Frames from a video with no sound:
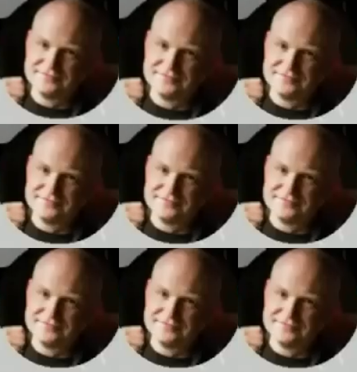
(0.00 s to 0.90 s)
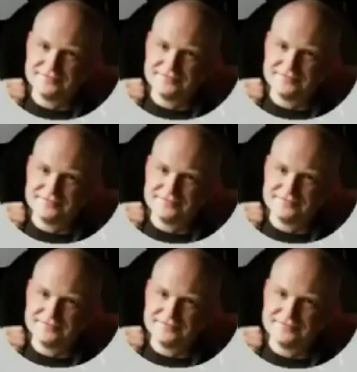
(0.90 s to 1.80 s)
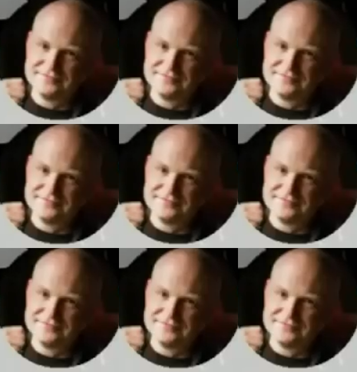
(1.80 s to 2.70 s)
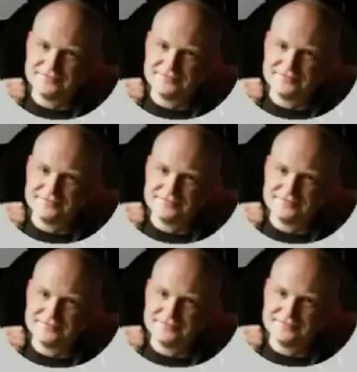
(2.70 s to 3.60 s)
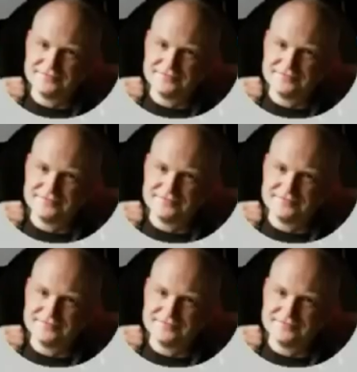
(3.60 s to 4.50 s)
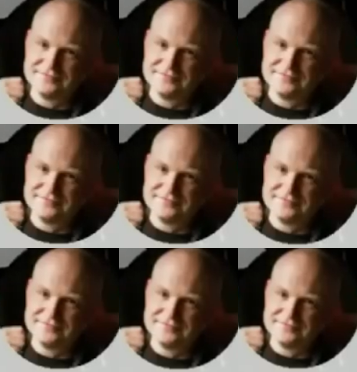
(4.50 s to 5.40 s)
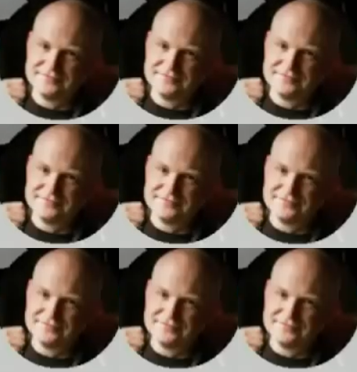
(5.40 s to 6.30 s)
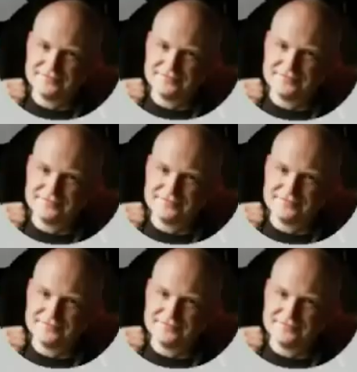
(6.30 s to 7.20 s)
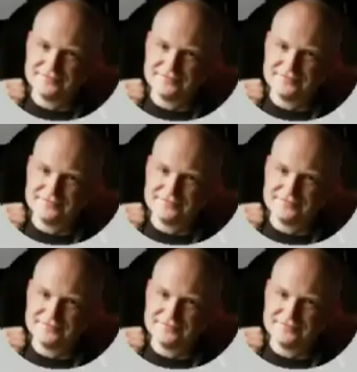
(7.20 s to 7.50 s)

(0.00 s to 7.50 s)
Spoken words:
[no speech]